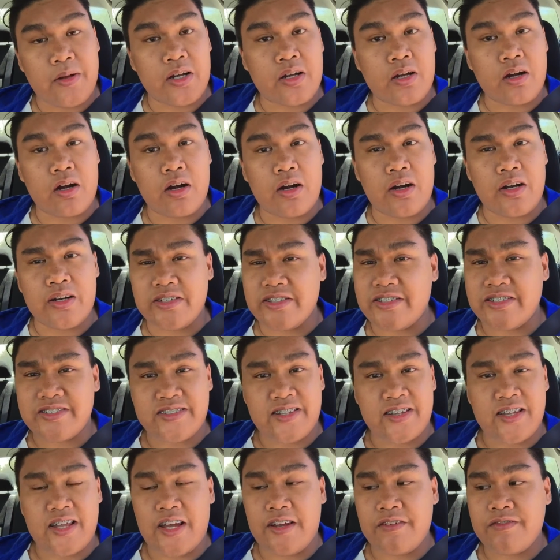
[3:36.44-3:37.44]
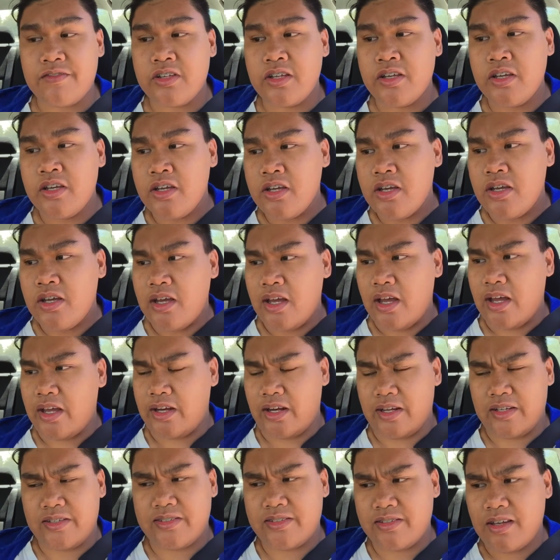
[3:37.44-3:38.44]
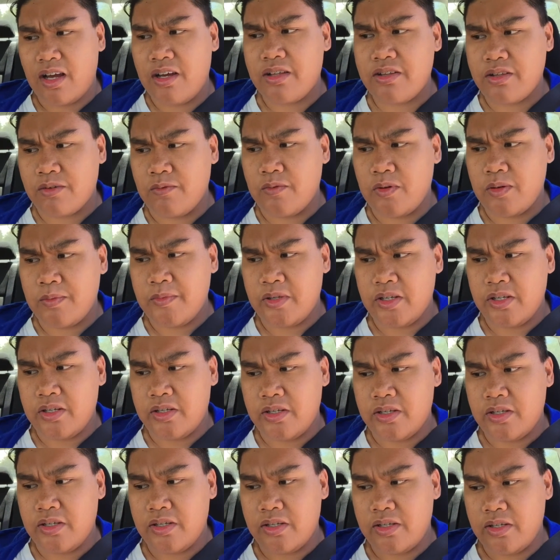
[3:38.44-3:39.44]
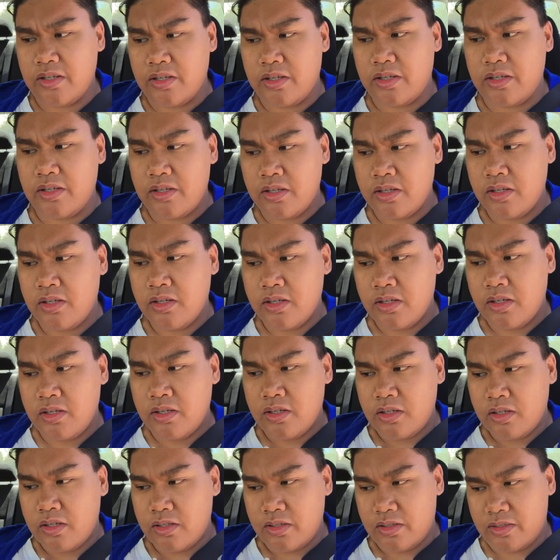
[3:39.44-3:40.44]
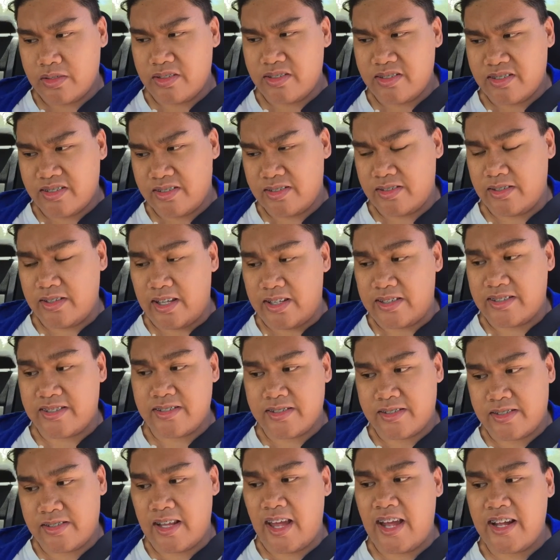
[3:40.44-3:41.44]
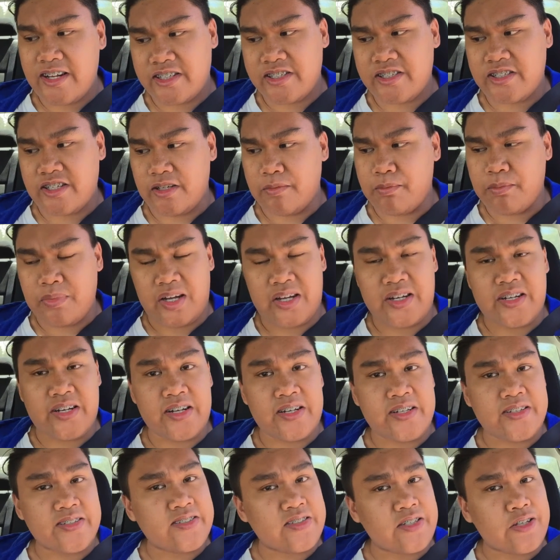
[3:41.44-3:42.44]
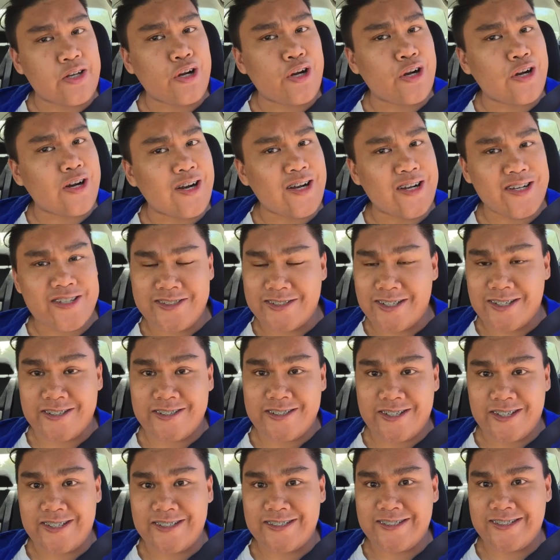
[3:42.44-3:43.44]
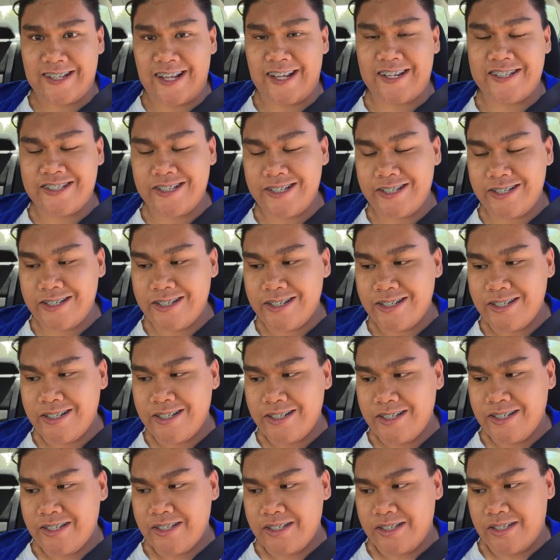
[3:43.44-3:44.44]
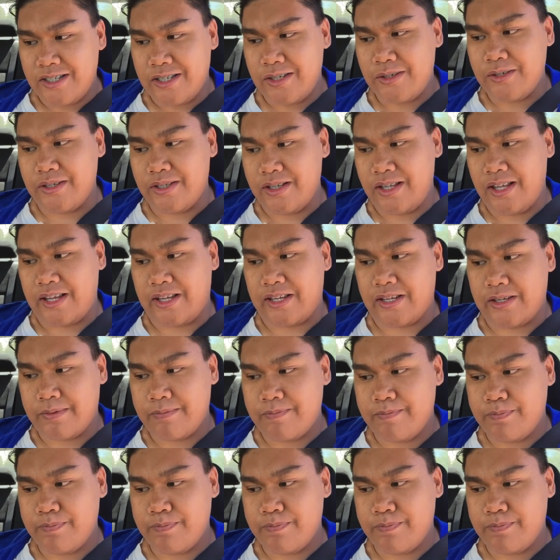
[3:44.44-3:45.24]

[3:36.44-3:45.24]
my car and just left, and I saw the woman that snatched it, but I didn't see her essentially snatch it. It like,